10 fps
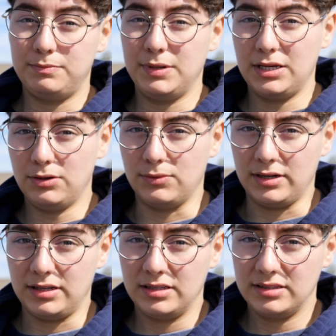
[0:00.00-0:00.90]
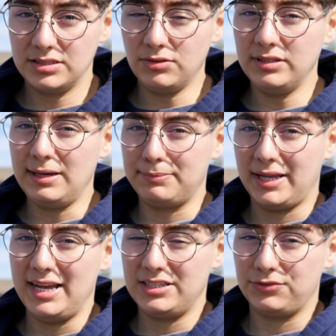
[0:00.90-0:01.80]
But don't worry, this only
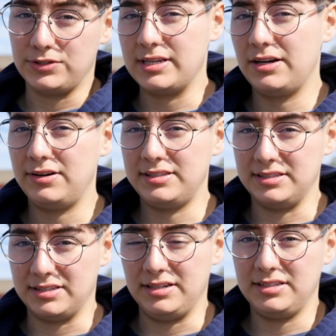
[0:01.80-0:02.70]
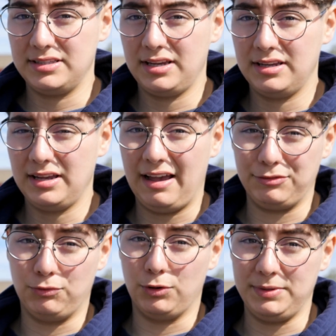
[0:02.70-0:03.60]
applies for Saturdays and Sundays,
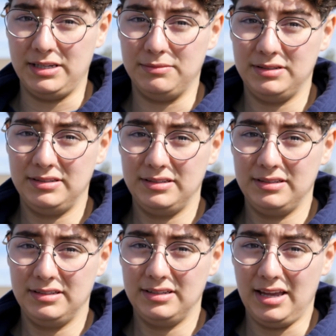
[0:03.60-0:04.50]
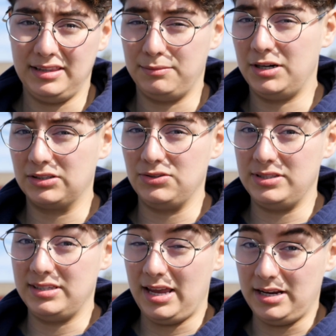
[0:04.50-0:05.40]
after 4 p.m. And the mall
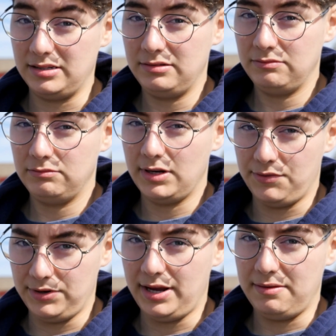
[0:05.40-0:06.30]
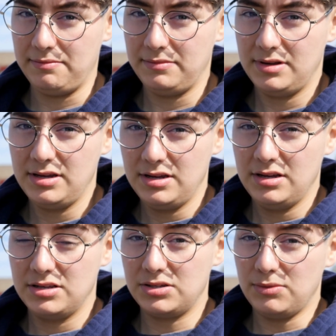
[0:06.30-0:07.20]
closes at 8 every day.
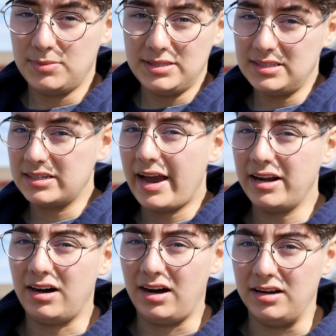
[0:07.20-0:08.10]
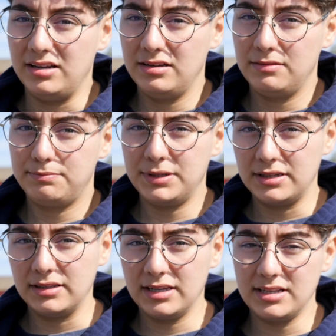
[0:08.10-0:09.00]
So this is kind of odd, but
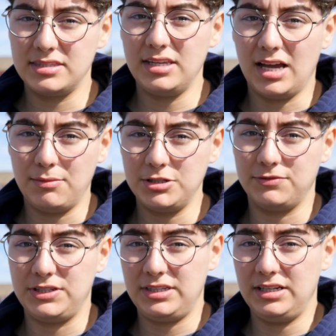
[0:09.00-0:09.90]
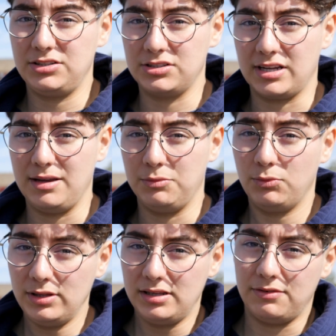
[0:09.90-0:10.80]
let us see how much of a teenager's time
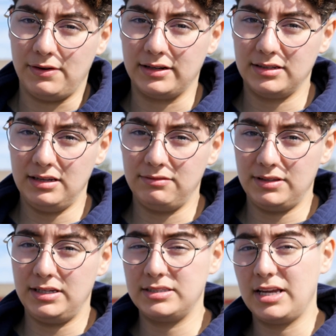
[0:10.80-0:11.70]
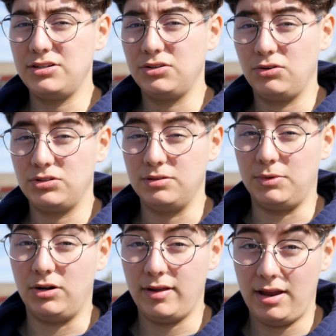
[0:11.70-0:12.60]
will it affect if they decide to go to the
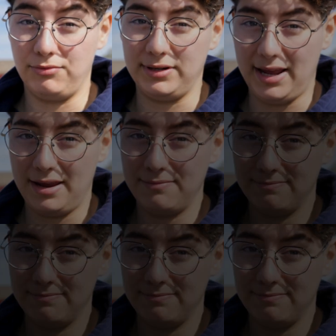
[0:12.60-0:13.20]
mall every day.